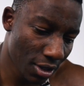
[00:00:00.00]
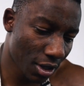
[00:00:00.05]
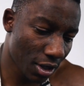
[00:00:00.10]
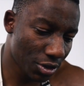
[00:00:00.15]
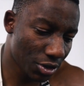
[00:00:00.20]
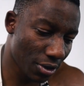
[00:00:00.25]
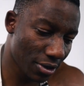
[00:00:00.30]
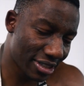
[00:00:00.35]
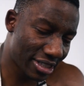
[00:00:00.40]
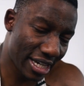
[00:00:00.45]

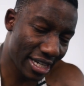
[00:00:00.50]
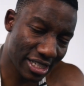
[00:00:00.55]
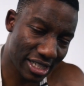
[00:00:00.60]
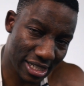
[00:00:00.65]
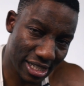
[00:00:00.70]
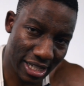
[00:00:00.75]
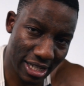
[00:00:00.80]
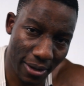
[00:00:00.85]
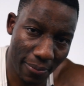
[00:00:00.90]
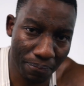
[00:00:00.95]
So
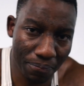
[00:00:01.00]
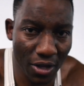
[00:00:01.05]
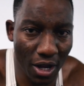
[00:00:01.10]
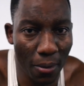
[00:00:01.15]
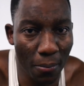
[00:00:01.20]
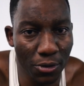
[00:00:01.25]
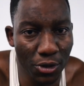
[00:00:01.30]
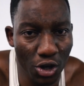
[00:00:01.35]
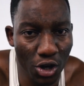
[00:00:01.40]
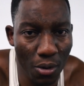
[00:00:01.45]
intentionally,
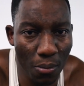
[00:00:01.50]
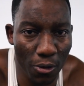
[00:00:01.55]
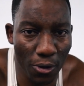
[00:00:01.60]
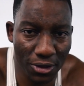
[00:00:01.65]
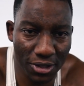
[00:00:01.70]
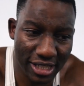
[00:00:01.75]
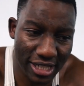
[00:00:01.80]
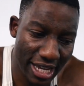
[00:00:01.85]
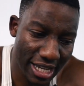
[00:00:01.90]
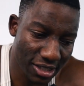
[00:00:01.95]
I'm doing
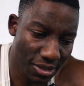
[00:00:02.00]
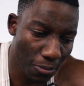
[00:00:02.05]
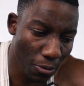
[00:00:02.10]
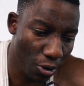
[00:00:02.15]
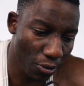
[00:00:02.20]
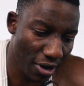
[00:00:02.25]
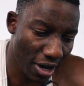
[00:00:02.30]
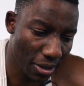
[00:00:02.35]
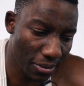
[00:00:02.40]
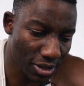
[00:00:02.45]
more sets,
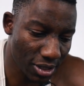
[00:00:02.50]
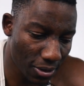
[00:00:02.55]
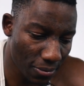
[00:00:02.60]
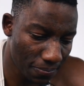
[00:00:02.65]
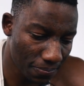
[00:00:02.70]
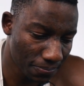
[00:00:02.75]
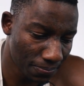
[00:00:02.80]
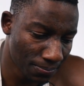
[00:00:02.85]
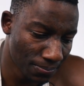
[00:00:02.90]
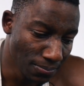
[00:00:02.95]
more reps
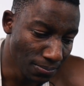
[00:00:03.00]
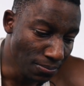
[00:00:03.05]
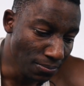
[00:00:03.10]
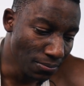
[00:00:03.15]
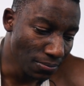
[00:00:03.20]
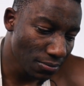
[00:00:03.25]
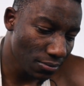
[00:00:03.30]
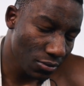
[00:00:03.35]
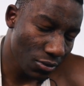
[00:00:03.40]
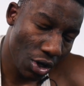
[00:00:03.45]

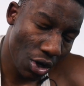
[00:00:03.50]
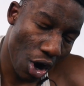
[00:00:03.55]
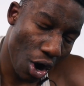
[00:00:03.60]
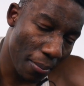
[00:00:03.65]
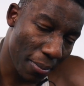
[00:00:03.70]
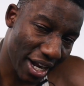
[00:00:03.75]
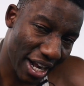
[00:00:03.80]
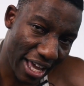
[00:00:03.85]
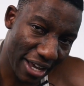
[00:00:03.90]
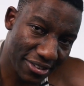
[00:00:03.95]

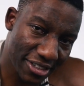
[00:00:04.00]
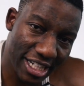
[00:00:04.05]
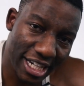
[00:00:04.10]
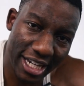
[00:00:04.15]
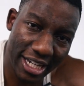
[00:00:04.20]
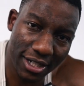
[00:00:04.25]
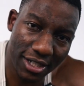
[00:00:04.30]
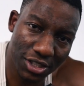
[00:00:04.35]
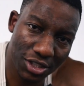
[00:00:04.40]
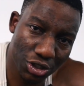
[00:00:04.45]
on my left
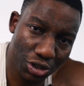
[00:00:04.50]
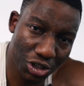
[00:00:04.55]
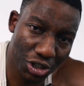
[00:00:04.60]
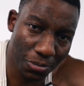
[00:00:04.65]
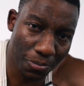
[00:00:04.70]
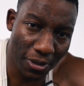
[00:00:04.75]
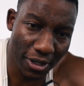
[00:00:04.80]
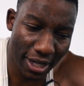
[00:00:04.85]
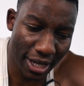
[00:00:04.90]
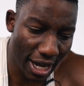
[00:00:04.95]
side to
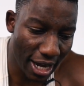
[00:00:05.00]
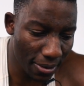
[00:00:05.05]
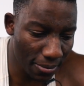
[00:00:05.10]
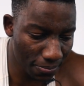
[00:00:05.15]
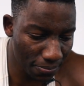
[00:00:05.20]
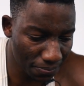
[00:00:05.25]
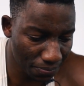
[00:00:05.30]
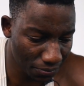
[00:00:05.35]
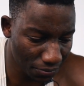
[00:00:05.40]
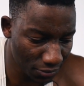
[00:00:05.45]
just bring it up.
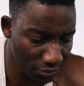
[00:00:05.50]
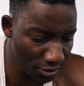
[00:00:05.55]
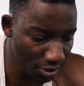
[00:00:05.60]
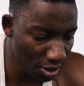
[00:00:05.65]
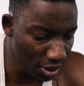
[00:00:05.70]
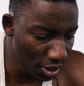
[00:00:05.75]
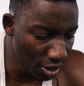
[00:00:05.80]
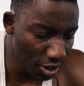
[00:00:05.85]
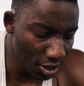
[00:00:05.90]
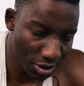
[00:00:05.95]

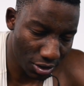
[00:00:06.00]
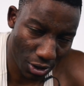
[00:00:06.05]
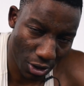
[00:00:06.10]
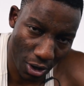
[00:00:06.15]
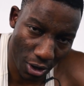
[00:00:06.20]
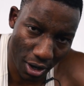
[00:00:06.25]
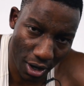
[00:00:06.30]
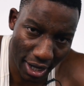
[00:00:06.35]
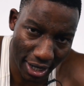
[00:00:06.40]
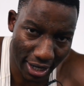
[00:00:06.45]

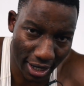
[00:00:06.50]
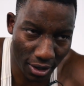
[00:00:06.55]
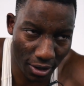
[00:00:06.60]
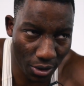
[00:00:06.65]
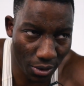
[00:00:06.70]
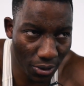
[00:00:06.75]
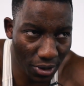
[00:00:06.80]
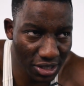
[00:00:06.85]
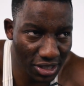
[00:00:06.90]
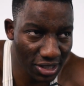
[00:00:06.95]
So I get a
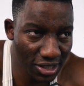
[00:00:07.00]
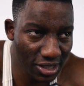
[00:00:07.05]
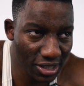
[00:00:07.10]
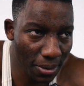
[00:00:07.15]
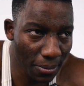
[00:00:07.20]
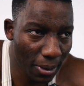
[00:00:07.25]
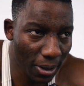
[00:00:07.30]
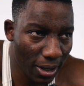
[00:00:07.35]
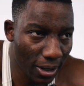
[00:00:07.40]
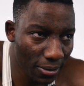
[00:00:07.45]
lot of questions
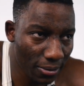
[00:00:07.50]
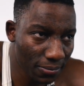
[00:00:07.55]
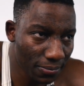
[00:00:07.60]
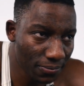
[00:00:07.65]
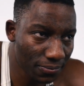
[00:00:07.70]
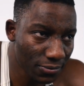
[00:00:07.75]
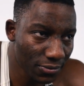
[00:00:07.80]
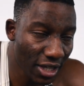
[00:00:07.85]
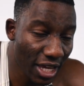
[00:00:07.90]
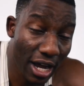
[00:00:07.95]
about,
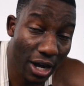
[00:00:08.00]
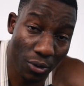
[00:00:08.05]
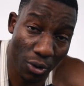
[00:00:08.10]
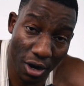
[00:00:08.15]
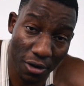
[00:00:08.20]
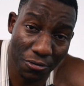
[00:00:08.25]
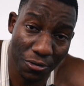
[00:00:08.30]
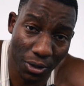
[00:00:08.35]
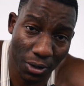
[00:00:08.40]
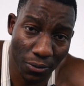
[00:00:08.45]
yeah,
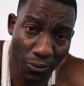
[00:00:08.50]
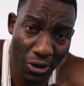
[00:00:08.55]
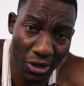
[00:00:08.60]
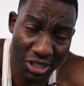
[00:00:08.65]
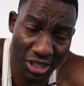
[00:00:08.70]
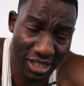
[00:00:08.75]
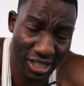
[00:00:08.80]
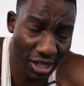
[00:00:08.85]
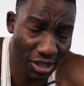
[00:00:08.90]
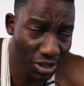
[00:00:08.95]
quite frequent
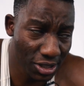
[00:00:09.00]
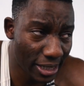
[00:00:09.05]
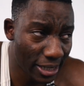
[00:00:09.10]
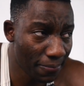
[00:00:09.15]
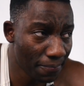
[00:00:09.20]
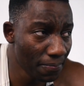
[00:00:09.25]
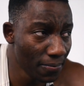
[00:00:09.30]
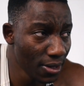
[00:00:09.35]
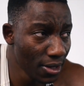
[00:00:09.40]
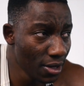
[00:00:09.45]
questions actually,
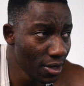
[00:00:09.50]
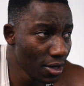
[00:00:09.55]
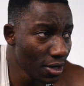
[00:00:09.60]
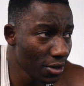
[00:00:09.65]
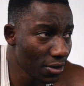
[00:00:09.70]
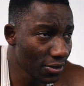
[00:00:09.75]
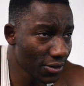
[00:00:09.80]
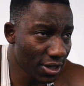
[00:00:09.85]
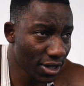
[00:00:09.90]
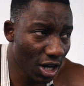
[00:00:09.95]

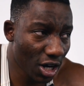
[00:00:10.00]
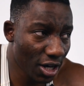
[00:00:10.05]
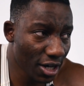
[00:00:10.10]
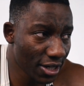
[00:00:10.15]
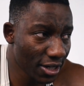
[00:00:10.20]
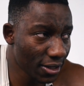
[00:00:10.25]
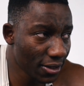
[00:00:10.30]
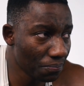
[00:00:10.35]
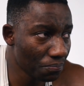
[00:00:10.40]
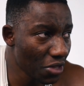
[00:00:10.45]

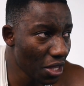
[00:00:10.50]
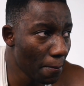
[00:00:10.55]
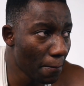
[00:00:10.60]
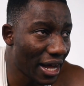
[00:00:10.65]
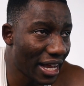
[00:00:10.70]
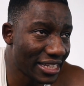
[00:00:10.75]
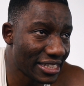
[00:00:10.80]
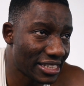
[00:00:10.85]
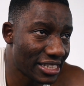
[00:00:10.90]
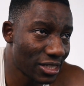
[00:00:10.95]
regarding
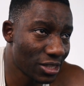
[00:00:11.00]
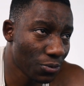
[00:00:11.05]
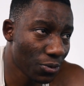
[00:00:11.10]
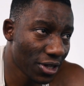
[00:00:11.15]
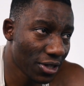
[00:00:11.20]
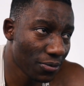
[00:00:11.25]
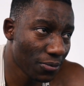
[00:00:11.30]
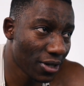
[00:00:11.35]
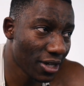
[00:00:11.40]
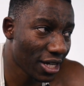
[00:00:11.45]
imbalances
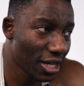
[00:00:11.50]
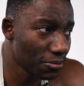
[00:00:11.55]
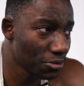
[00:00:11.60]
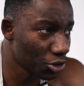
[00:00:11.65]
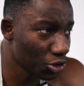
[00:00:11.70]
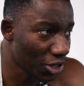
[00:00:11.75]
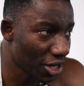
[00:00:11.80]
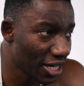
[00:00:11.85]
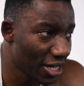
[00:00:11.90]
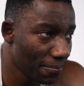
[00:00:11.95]
when it comes
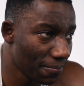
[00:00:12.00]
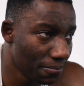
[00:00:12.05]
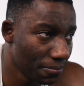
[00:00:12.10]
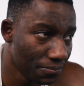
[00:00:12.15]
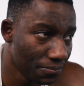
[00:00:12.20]
to training.